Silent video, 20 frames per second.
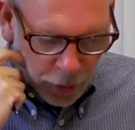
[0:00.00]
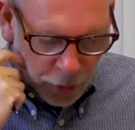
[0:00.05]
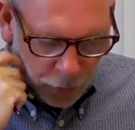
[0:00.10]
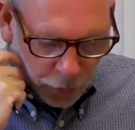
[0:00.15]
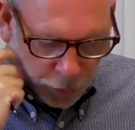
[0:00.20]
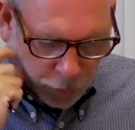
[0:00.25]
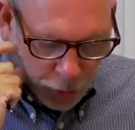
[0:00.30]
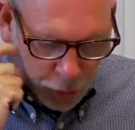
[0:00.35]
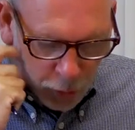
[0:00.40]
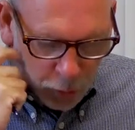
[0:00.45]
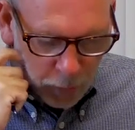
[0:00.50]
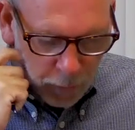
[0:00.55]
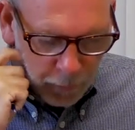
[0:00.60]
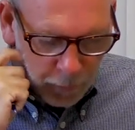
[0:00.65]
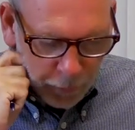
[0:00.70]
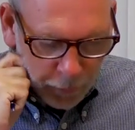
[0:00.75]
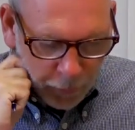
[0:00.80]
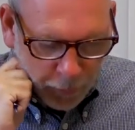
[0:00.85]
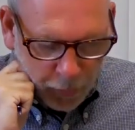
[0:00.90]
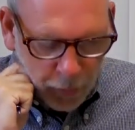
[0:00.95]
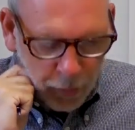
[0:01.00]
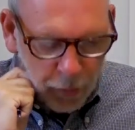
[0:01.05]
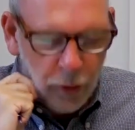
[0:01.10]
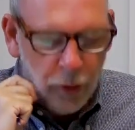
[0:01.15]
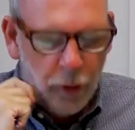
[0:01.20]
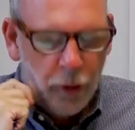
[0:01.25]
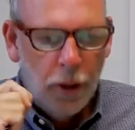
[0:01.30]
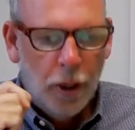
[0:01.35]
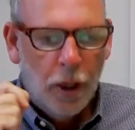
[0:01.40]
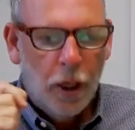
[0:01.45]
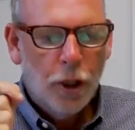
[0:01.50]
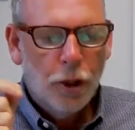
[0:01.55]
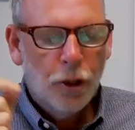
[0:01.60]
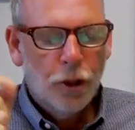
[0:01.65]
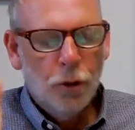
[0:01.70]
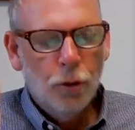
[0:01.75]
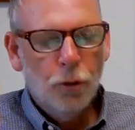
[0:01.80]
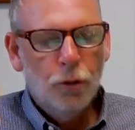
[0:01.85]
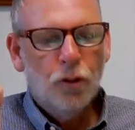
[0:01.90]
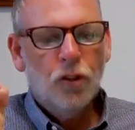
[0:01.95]
So are
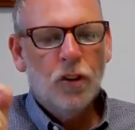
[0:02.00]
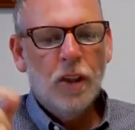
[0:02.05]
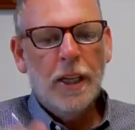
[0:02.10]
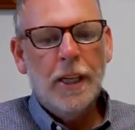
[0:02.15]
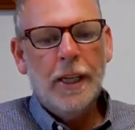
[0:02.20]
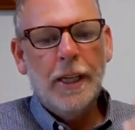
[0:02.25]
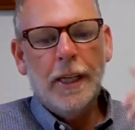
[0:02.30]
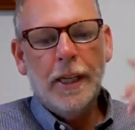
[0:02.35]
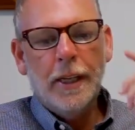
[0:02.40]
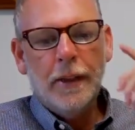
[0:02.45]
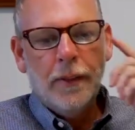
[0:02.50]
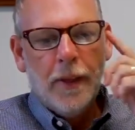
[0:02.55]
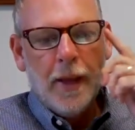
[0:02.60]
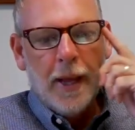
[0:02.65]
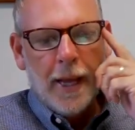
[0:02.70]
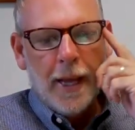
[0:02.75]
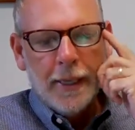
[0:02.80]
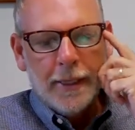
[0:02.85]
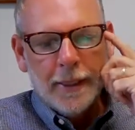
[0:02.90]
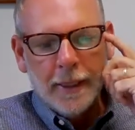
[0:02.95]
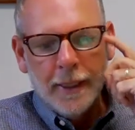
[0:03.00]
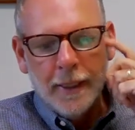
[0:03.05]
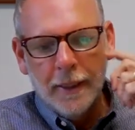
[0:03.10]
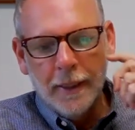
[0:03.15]
you saying that